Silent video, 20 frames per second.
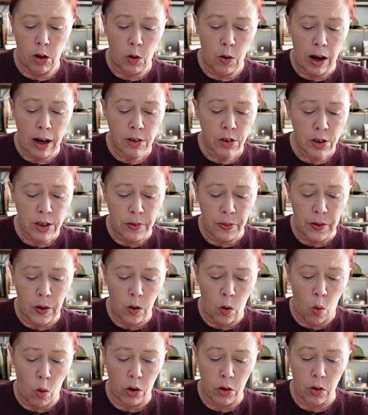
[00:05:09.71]
crouched in the
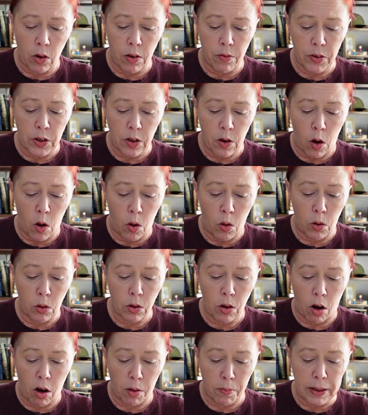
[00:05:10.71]
corner of an old
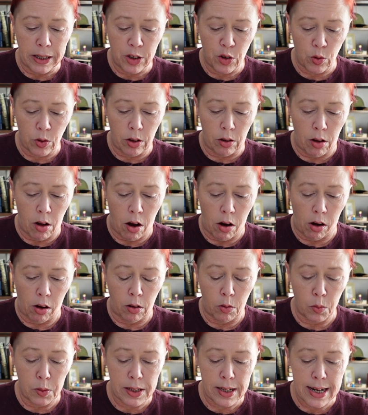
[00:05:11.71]
army drill
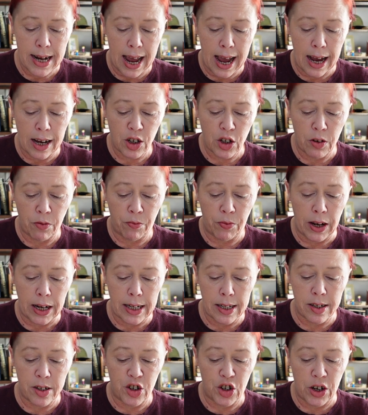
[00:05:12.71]
hall, was an
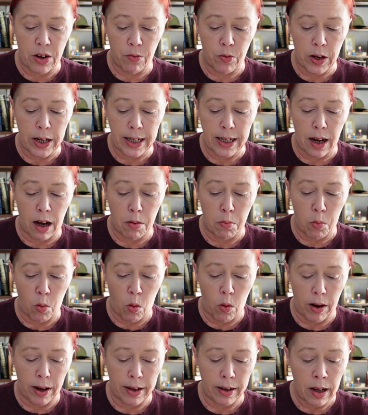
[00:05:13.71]
ashen-faced, shivering young
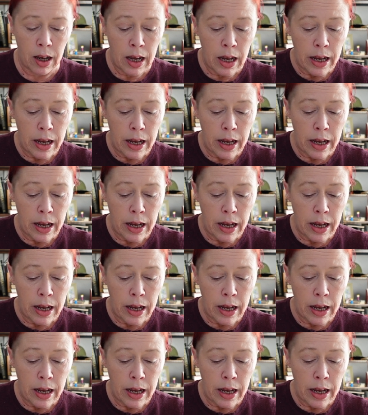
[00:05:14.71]
boy.